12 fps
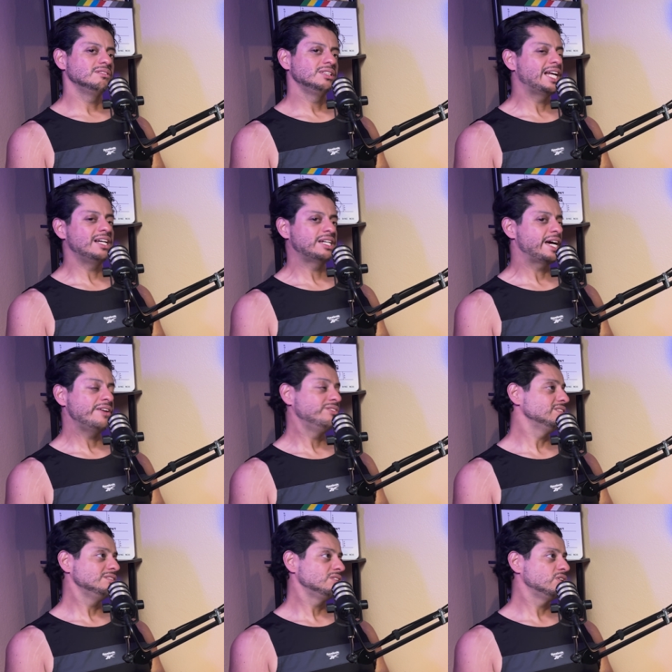
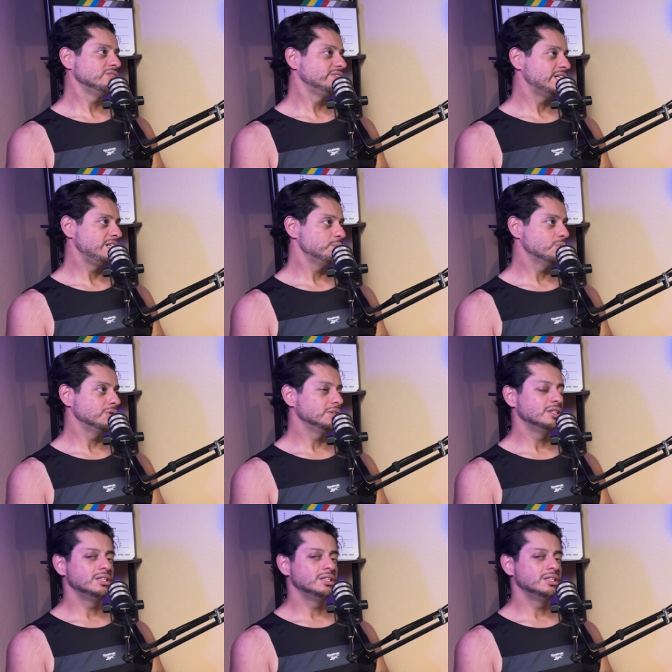haven't heard of it anymore.